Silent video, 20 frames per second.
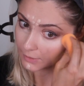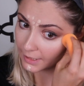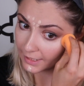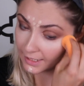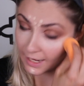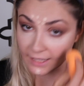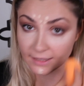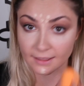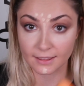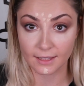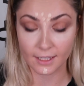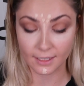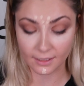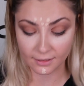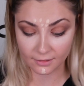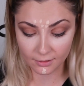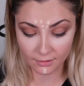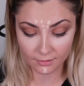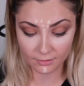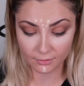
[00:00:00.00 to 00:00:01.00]
And I
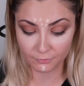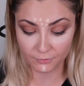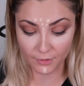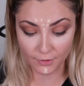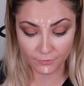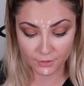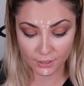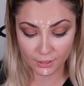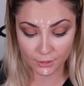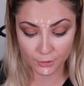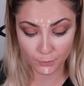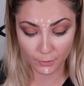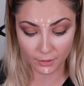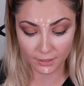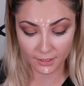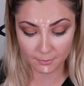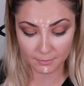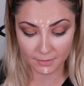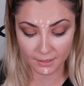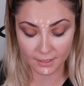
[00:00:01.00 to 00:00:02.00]
think
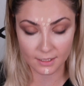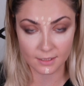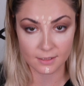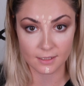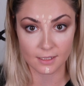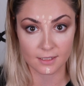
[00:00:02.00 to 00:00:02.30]
15-20 minutes